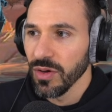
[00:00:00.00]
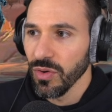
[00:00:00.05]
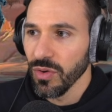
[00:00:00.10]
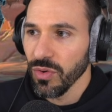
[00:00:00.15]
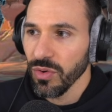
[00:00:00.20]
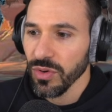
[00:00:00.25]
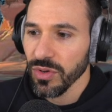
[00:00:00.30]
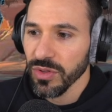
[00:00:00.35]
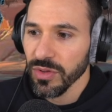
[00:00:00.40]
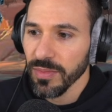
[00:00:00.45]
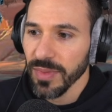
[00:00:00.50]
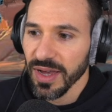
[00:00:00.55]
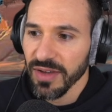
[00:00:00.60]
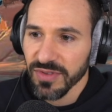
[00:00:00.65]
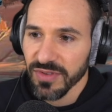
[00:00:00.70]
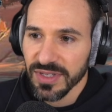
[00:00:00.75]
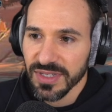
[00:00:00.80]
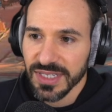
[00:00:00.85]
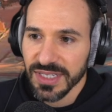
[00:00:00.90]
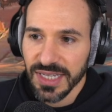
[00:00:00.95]
all of them have
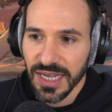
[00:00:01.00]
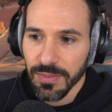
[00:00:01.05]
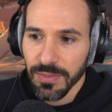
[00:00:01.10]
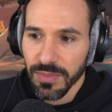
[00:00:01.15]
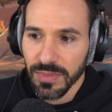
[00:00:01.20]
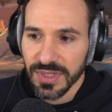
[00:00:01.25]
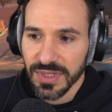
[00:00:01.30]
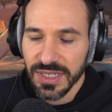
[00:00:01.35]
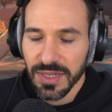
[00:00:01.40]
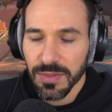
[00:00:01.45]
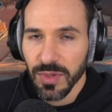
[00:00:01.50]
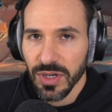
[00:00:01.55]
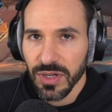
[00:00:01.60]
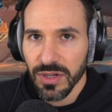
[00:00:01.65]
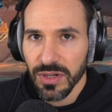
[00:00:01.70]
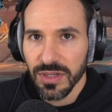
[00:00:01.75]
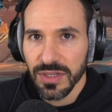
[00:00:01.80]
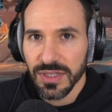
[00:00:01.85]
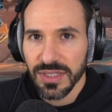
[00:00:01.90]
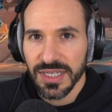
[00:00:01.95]
a
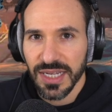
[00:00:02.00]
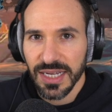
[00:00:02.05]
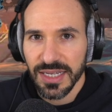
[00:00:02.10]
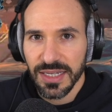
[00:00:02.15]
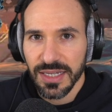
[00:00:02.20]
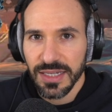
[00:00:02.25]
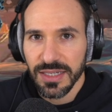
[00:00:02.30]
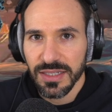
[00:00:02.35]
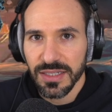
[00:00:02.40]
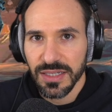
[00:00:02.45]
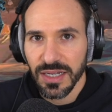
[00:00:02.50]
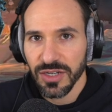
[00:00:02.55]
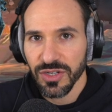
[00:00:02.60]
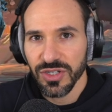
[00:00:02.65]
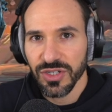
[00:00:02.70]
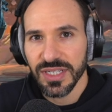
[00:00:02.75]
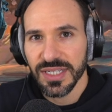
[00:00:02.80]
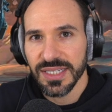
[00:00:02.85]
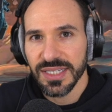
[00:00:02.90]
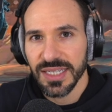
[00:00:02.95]
similar settings. I
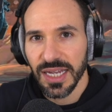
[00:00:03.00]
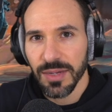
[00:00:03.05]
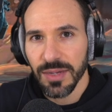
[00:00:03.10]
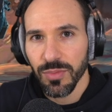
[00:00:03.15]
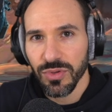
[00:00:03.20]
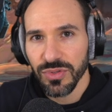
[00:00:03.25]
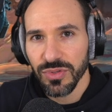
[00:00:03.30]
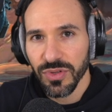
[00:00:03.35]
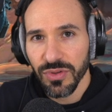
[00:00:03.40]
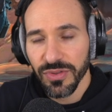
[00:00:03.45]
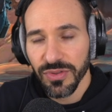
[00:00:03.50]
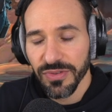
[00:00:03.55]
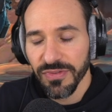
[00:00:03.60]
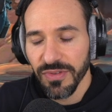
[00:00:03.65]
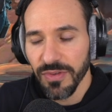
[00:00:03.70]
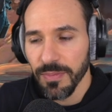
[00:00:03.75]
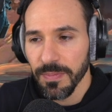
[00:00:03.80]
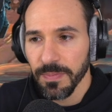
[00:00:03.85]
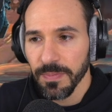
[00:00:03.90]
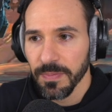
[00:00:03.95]
just disabled all of
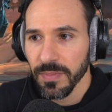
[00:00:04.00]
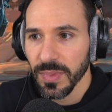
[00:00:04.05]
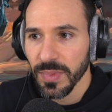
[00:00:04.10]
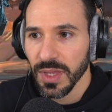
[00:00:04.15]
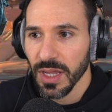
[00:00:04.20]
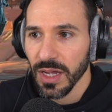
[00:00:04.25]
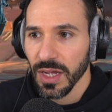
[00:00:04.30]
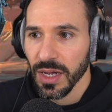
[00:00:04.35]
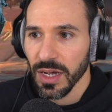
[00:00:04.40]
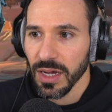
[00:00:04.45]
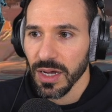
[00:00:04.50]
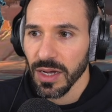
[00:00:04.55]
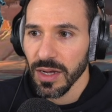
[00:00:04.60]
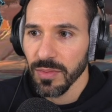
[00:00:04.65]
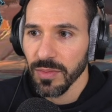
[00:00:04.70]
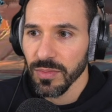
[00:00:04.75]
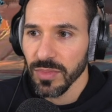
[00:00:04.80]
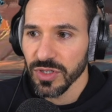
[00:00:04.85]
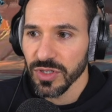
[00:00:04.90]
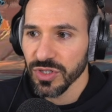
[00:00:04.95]
them
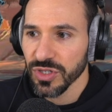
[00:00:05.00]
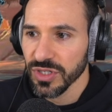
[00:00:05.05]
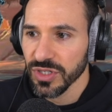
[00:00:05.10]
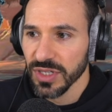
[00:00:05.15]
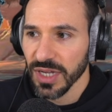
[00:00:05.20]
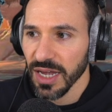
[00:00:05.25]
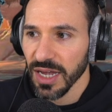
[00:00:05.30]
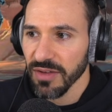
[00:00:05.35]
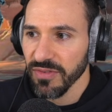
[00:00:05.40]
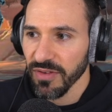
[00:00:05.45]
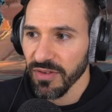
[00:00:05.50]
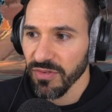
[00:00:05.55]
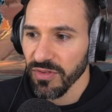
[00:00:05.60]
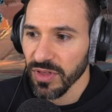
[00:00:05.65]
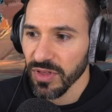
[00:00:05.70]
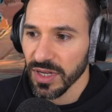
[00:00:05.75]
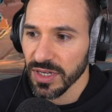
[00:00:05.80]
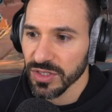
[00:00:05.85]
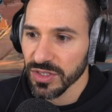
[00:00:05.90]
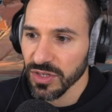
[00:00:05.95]
just to have
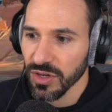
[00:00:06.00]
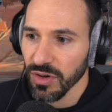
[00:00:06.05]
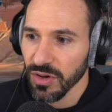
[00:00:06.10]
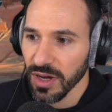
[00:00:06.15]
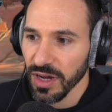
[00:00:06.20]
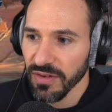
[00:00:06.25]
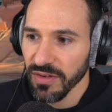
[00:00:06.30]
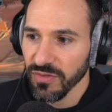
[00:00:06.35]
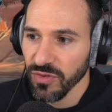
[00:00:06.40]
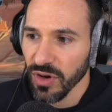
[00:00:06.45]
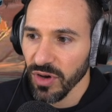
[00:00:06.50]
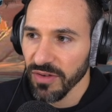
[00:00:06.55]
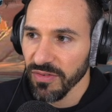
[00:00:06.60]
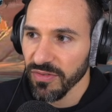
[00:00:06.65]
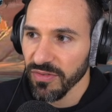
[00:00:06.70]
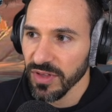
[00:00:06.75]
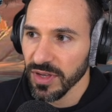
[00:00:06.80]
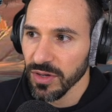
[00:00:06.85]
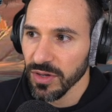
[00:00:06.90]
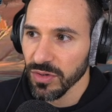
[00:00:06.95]
everything. So I've got
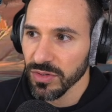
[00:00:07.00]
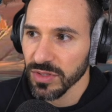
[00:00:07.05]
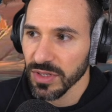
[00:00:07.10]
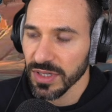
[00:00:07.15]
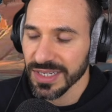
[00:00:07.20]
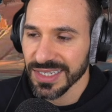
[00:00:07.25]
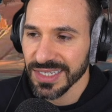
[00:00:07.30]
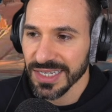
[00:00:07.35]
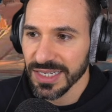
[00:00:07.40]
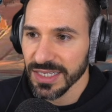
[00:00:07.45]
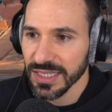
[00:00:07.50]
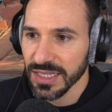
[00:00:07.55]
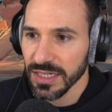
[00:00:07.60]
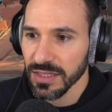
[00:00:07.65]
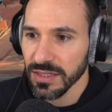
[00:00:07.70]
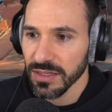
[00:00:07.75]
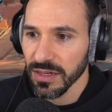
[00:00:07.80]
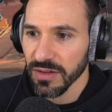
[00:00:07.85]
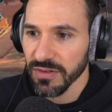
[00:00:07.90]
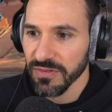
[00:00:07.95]
everything on
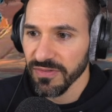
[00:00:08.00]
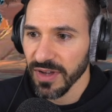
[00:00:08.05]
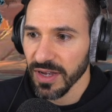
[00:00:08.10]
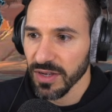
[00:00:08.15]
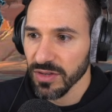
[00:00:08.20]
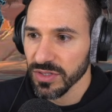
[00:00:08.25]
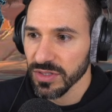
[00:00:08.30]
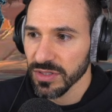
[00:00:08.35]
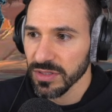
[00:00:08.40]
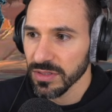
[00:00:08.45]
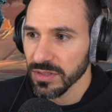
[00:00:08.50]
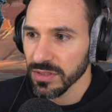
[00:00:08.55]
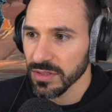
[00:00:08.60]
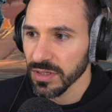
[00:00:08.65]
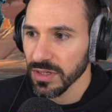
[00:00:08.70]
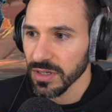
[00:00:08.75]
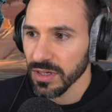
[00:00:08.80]
16,000.